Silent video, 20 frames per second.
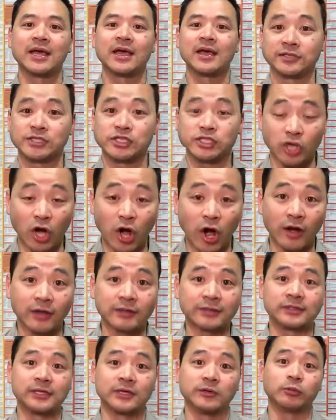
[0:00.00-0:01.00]
shock
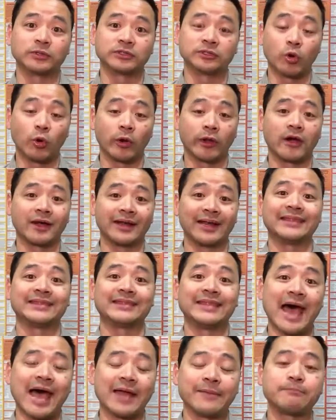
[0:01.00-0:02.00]
that was going on at
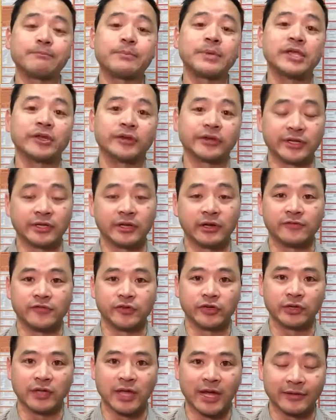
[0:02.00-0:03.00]
that period of
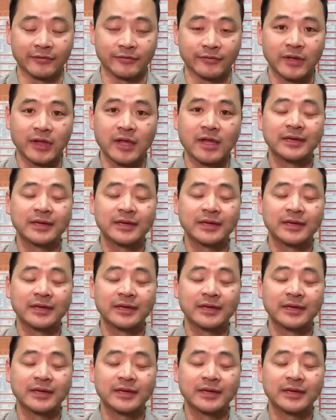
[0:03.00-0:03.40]
your life.